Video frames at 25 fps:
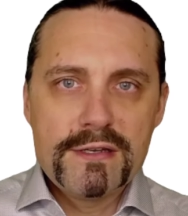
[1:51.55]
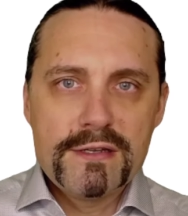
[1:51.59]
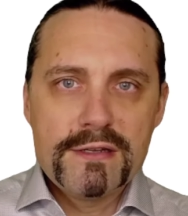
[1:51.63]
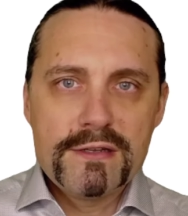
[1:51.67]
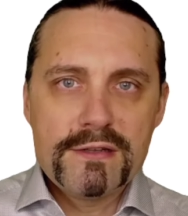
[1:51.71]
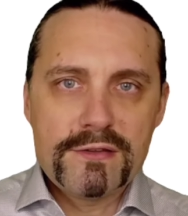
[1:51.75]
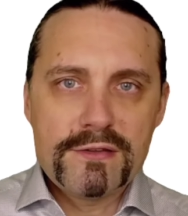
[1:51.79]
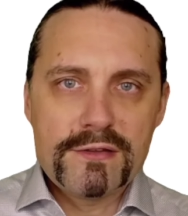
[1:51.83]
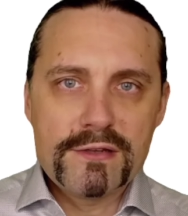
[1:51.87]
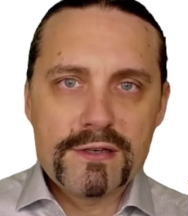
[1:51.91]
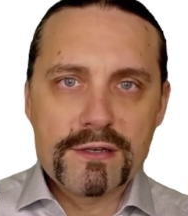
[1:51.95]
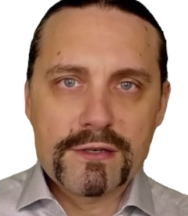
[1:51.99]

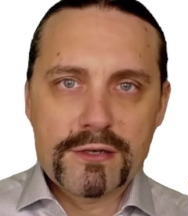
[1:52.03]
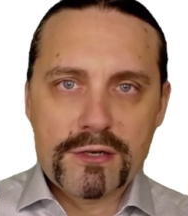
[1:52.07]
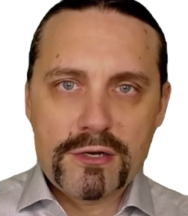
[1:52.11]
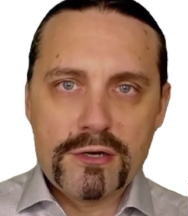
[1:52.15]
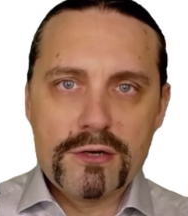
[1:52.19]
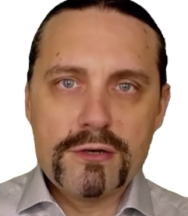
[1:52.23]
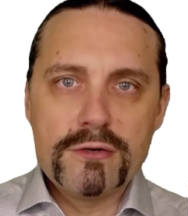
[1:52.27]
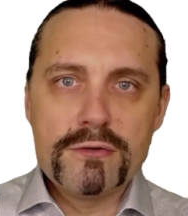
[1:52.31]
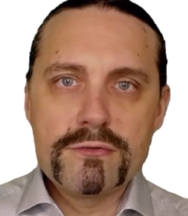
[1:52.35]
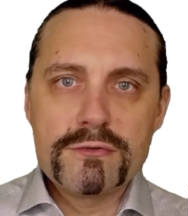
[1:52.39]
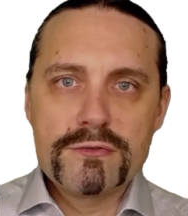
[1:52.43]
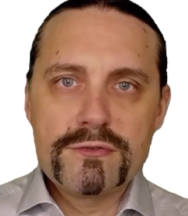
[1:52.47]
the
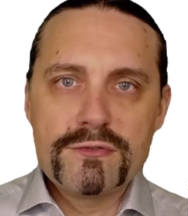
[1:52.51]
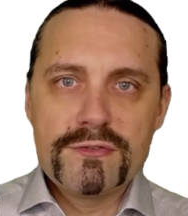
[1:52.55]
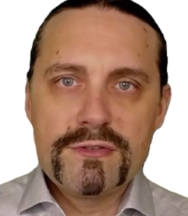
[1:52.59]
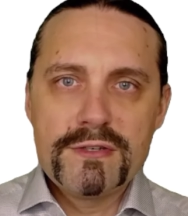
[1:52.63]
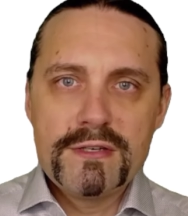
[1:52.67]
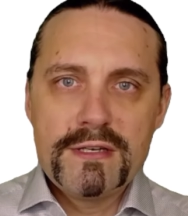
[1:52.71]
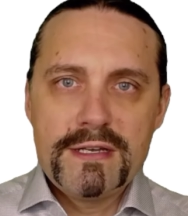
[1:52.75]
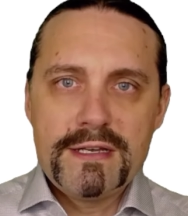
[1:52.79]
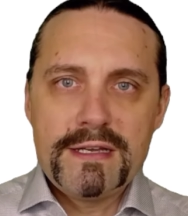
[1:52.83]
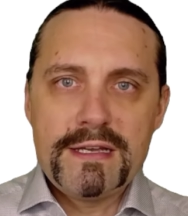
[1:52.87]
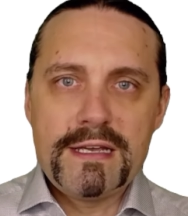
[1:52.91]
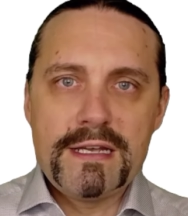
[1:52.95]
code
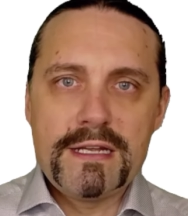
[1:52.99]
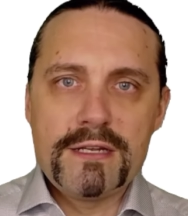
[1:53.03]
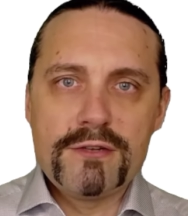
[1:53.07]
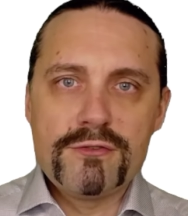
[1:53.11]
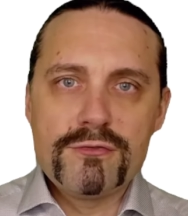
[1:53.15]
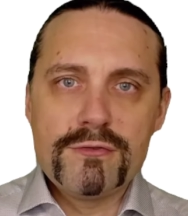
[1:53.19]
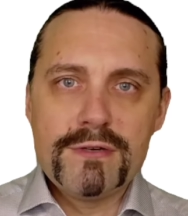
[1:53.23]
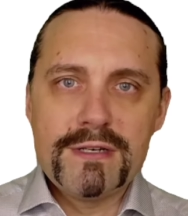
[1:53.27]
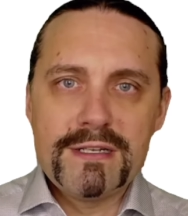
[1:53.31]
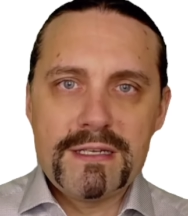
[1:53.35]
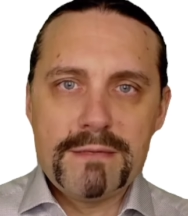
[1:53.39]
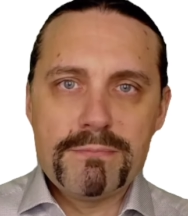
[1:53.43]
into
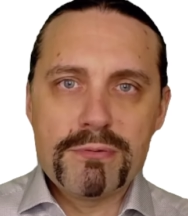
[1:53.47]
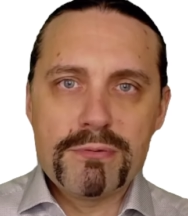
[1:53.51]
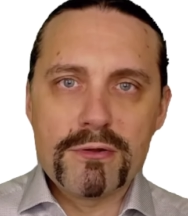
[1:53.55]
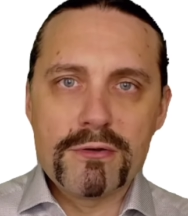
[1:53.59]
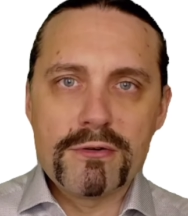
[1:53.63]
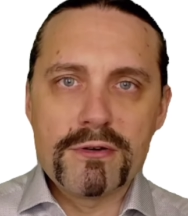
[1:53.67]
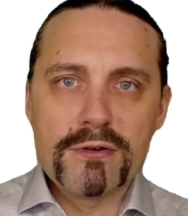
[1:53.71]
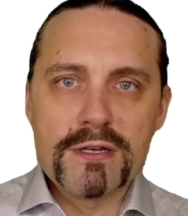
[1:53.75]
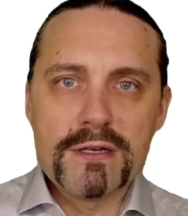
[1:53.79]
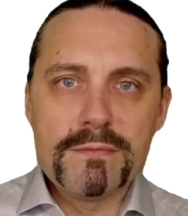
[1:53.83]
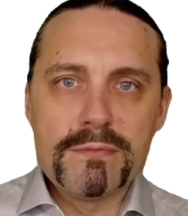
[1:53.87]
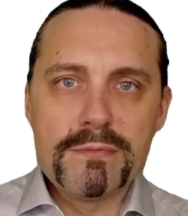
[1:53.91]
a
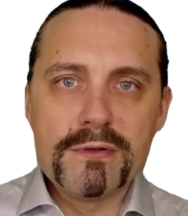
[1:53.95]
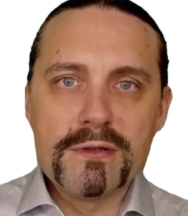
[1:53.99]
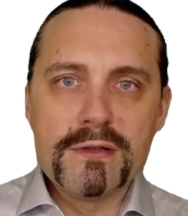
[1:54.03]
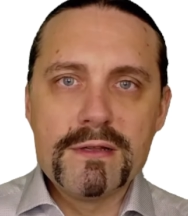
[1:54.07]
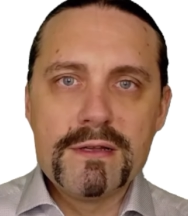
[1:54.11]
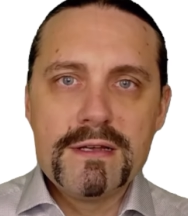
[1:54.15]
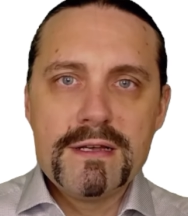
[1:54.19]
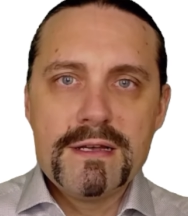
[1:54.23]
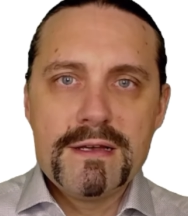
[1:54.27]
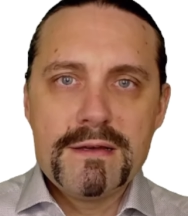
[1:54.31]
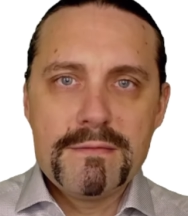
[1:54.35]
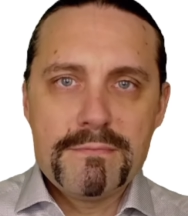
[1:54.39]
deployable
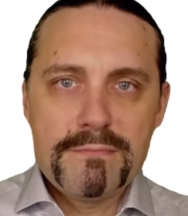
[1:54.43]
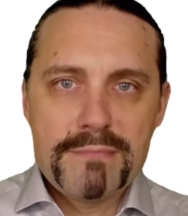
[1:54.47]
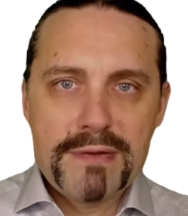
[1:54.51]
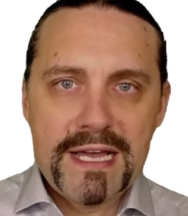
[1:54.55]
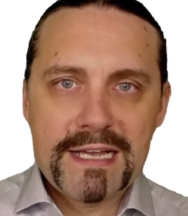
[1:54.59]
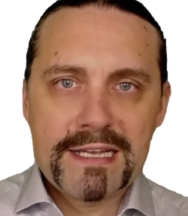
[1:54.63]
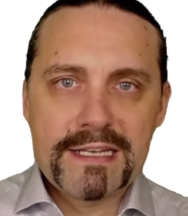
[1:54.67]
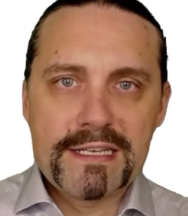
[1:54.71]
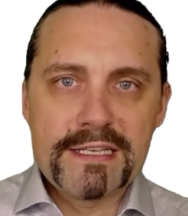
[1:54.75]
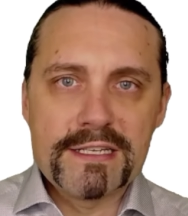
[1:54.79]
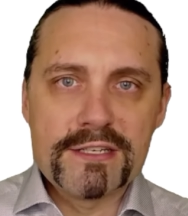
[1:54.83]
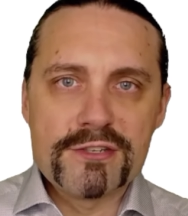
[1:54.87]

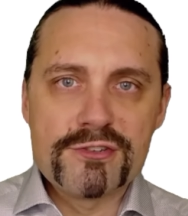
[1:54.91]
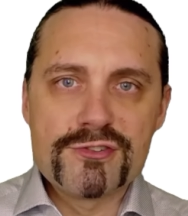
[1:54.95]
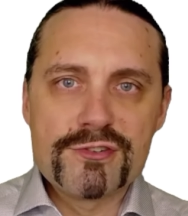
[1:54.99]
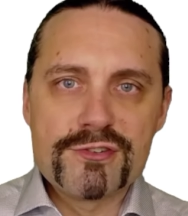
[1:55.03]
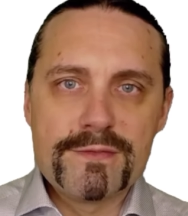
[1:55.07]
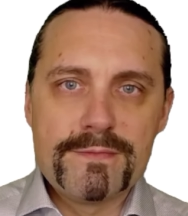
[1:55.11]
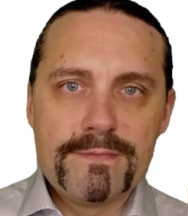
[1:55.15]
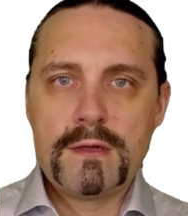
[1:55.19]
package.